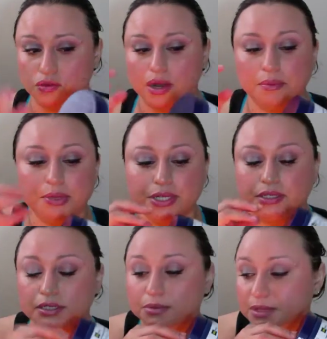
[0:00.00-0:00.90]
So I'll put
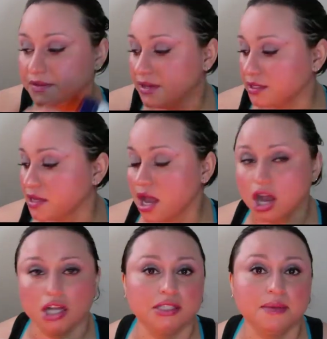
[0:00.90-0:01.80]
a little bit of this
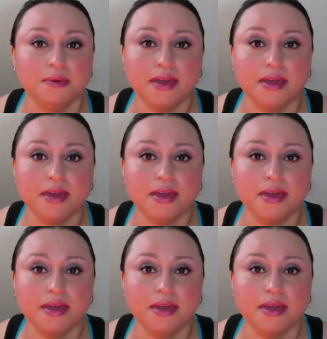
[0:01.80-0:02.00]
on top